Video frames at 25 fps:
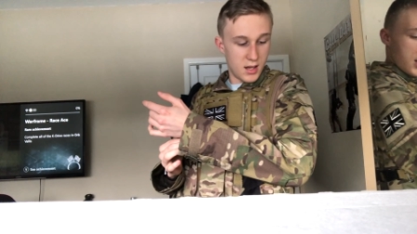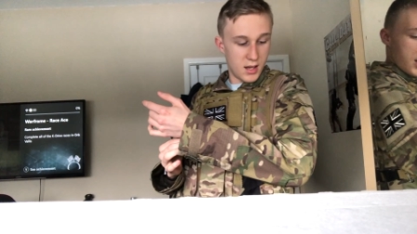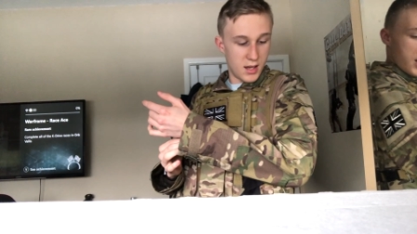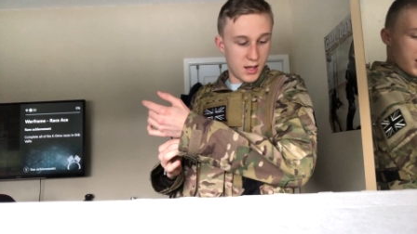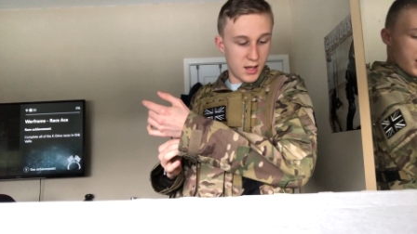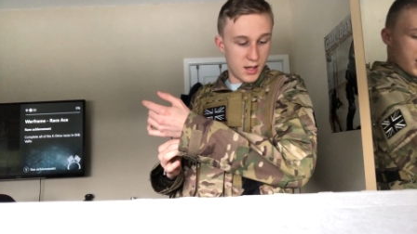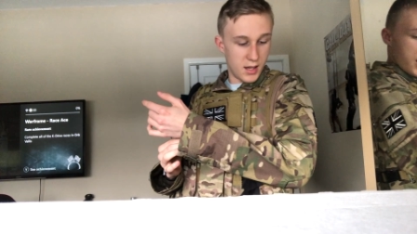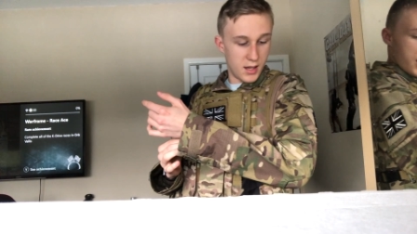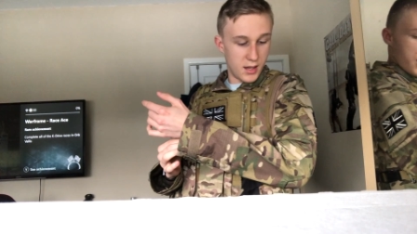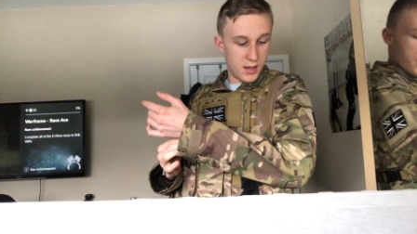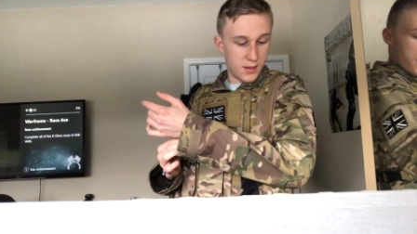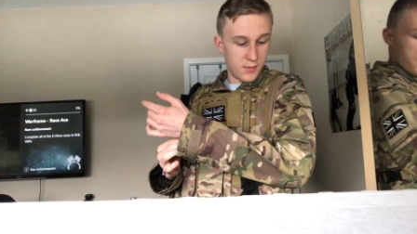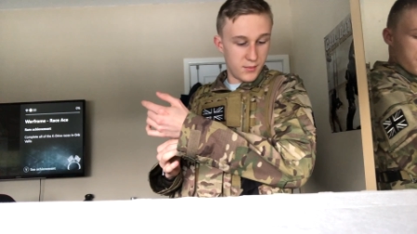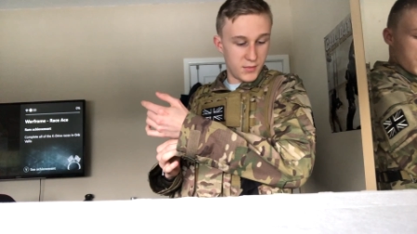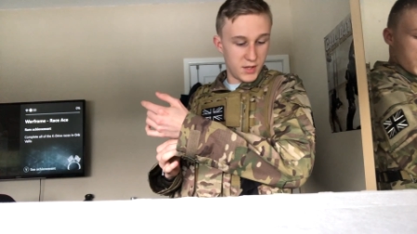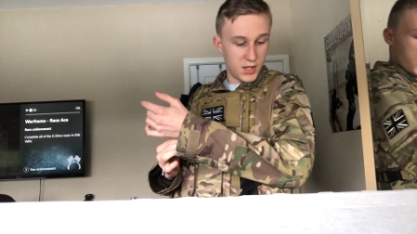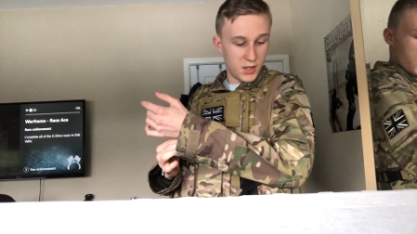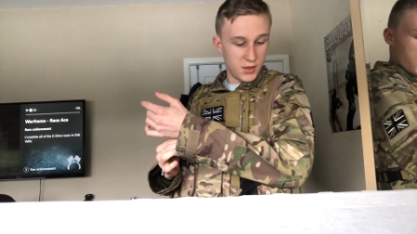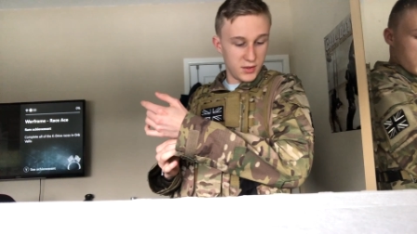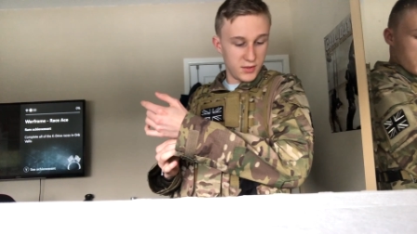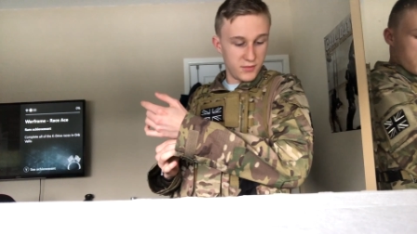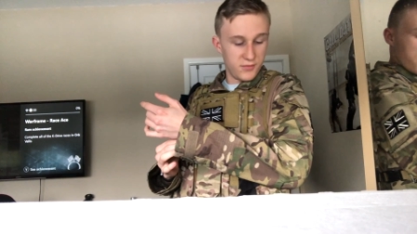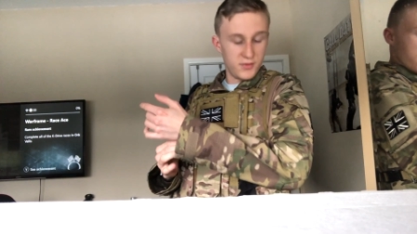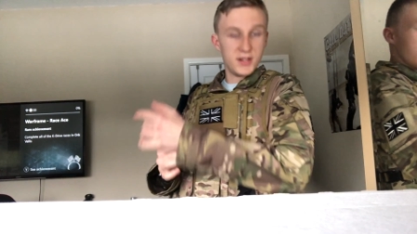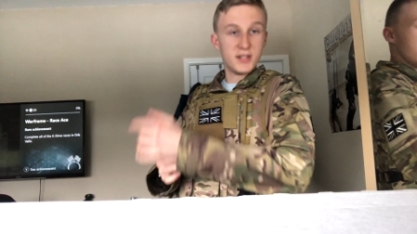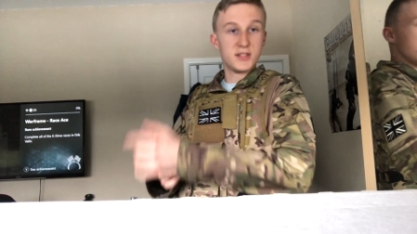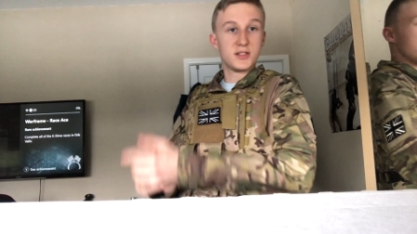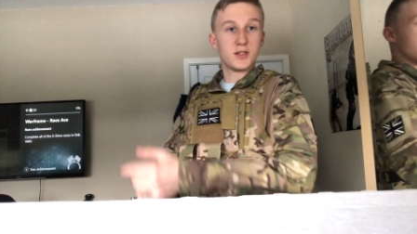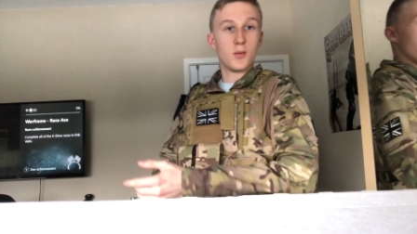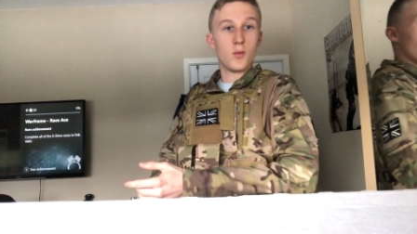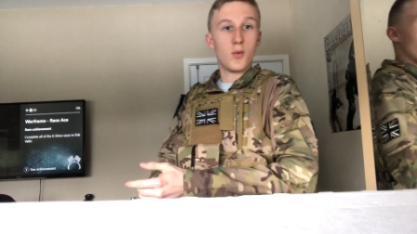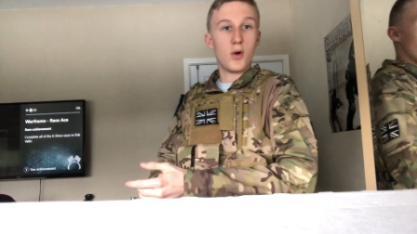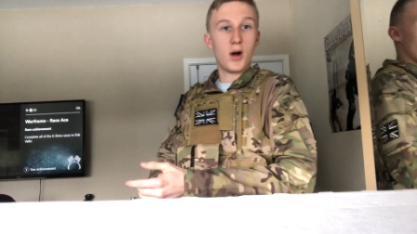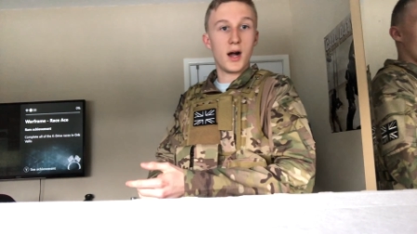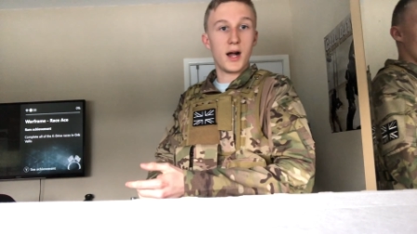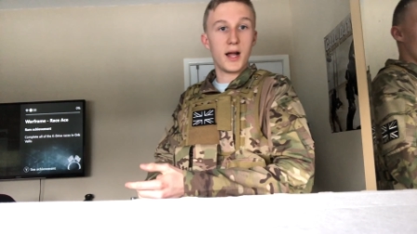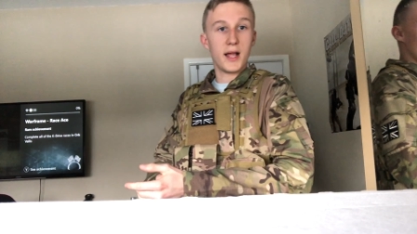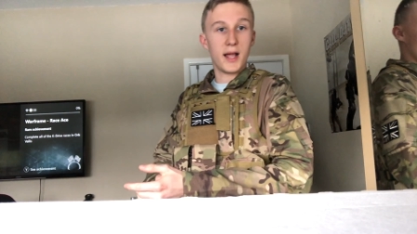The only reason
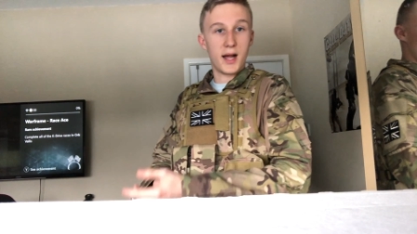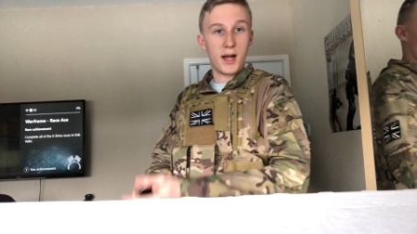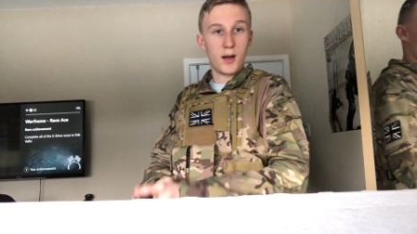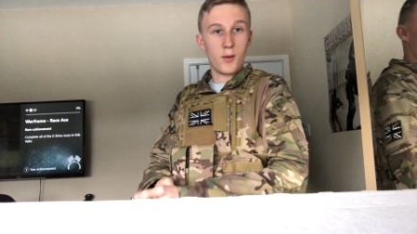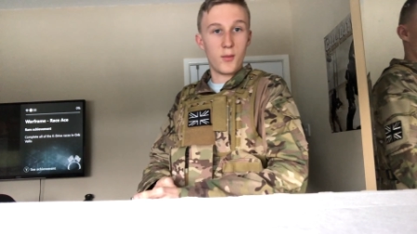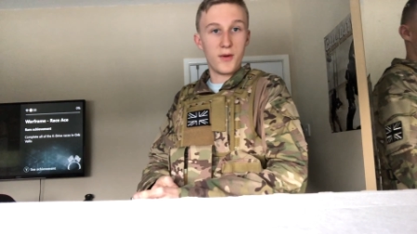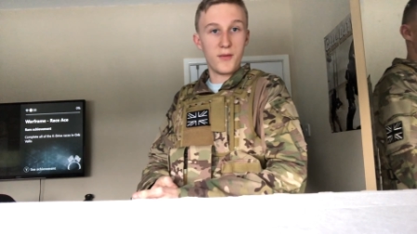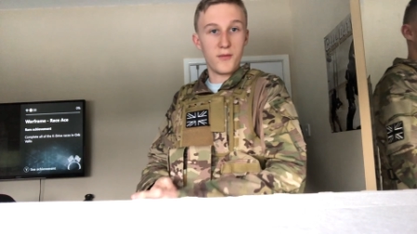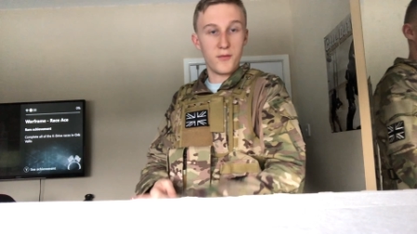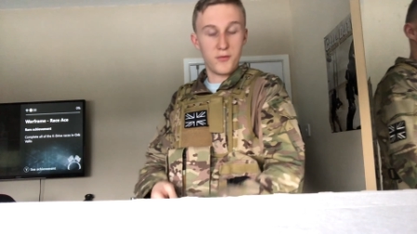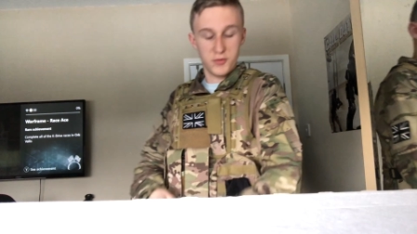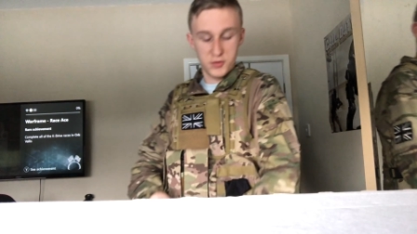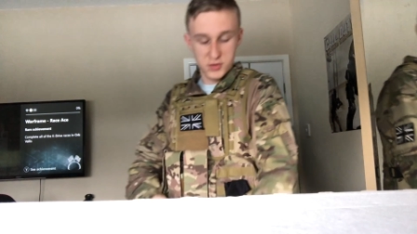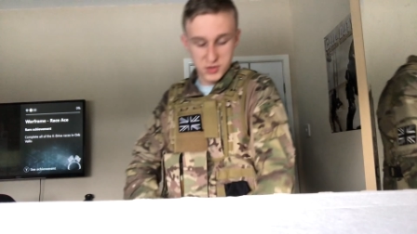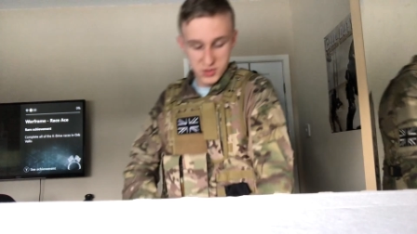why I went for a